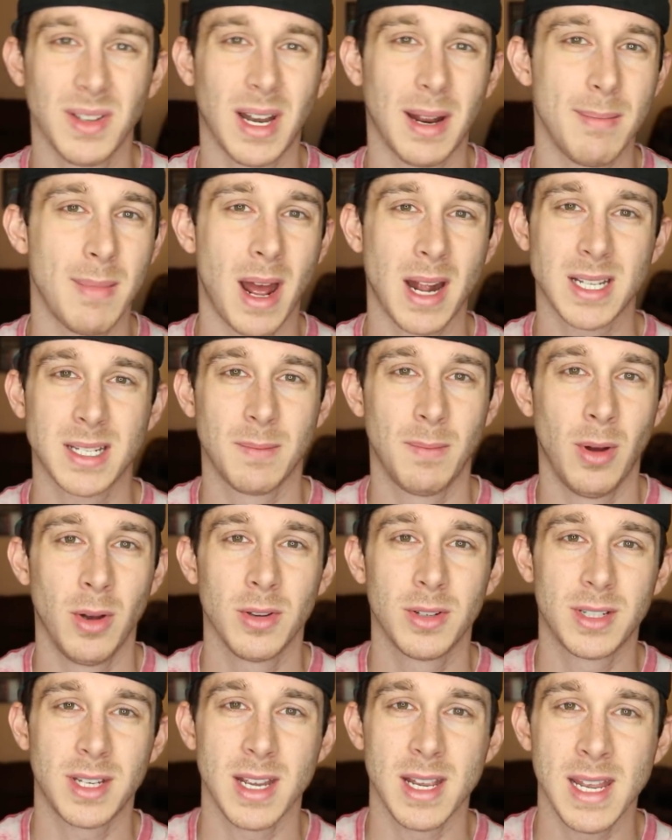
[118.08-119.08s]
of it I'm not
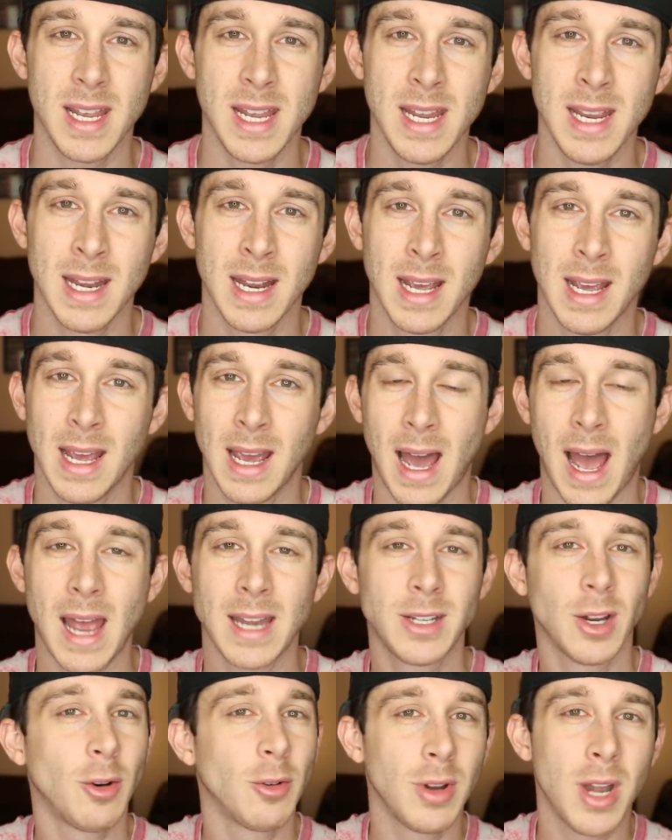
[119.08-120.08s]
supposed to eat. I
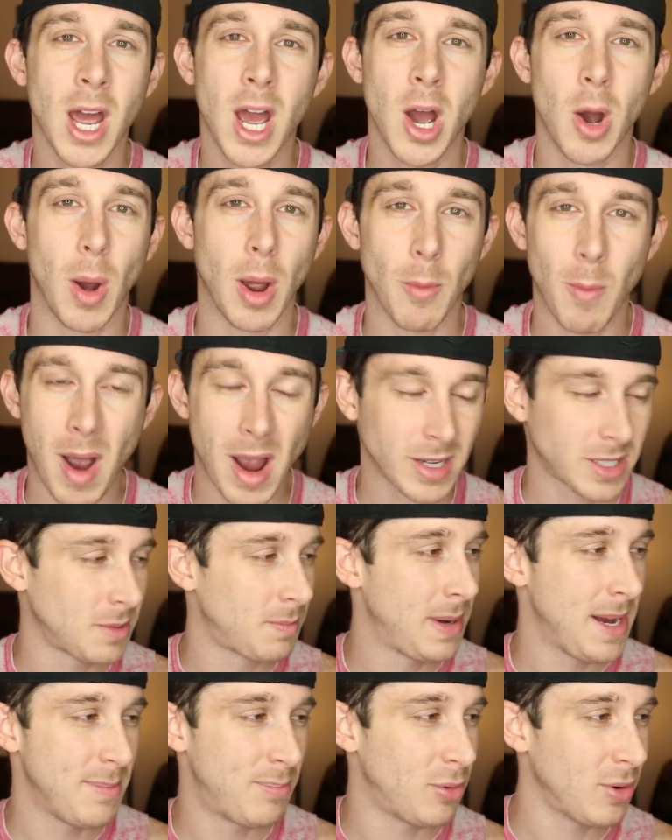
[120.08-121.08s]
don't know. I watched some
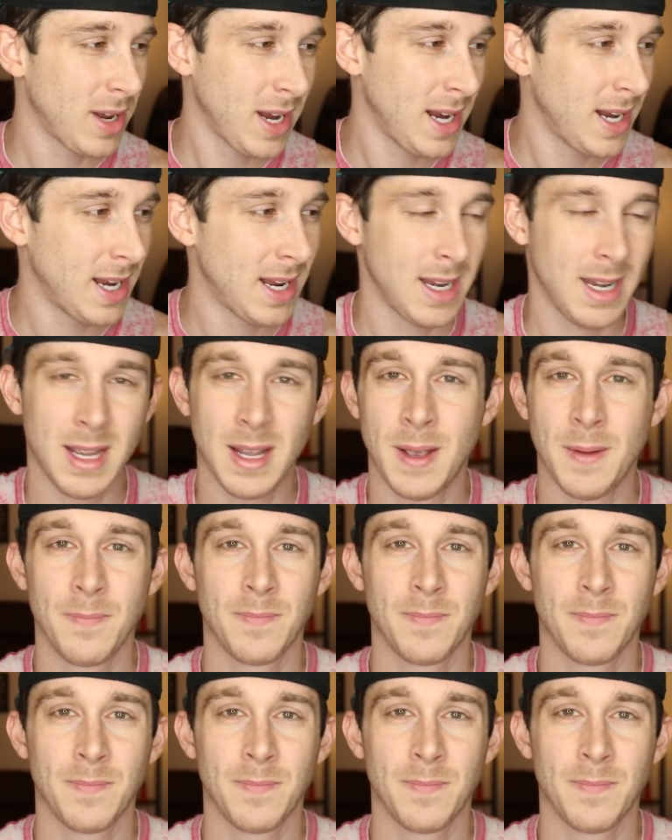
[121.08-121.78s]
people eat it.